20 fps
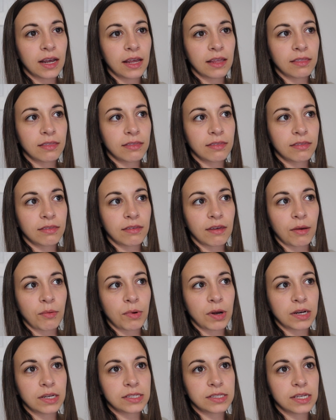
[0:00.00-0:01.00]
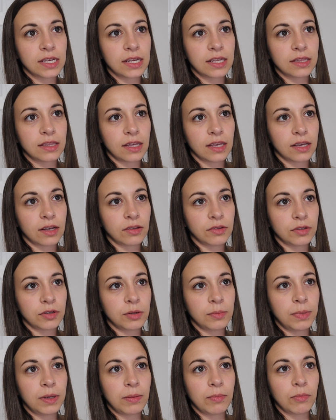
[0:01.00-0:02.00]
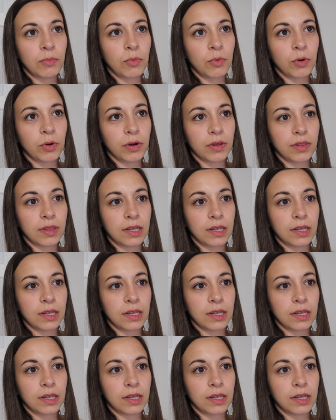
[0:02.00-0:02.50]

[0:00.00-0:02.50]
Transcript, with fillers: I I want to say like a little bit more